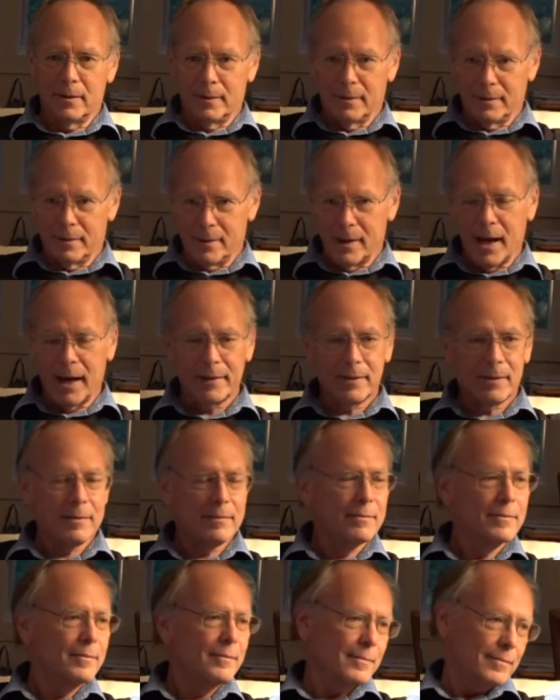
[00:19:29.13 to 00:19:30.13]
Not
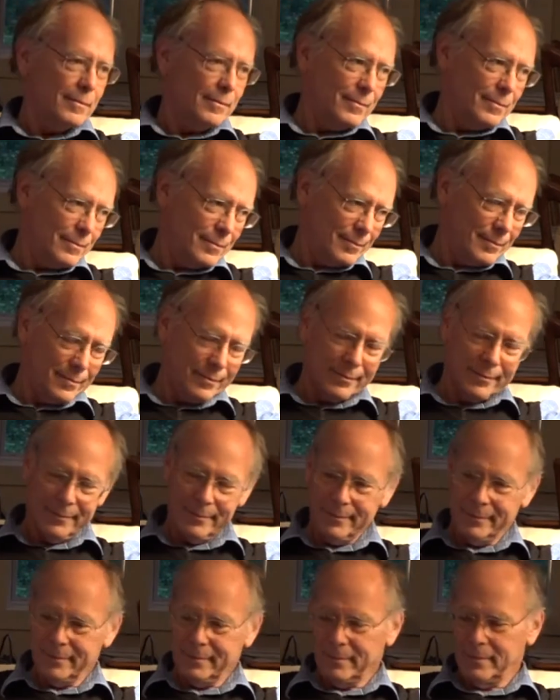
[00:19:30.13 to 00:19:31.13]

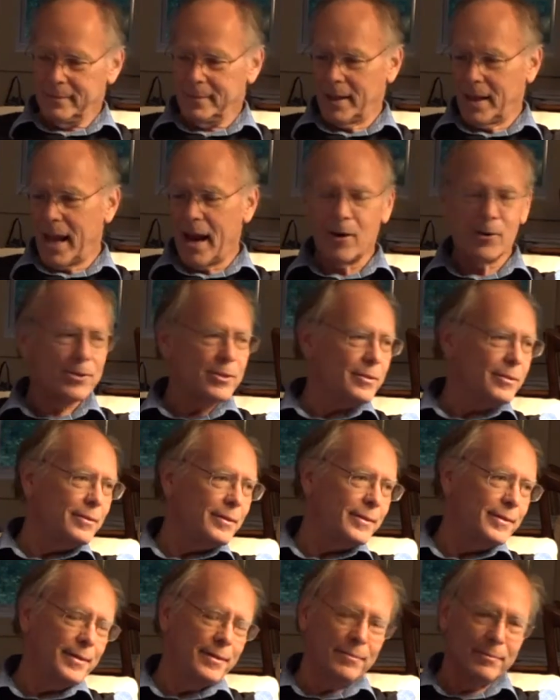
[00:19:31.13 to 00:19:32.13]
the
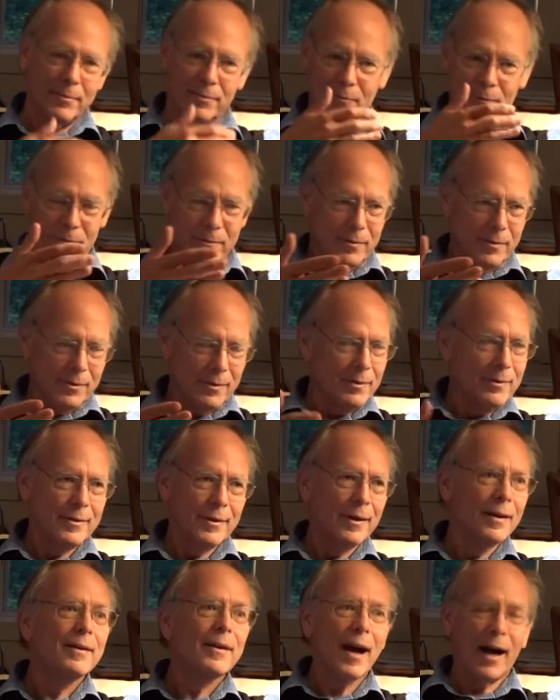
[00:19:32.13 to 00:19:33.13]
Aristotelian
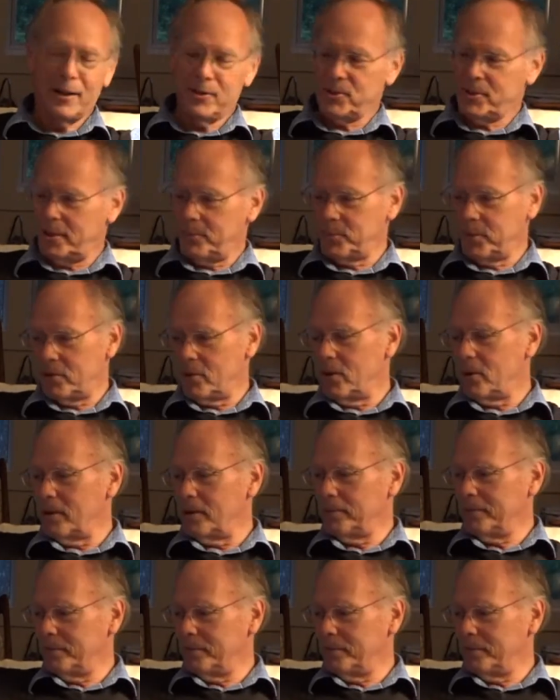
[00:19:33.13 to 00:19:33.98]
concept at all.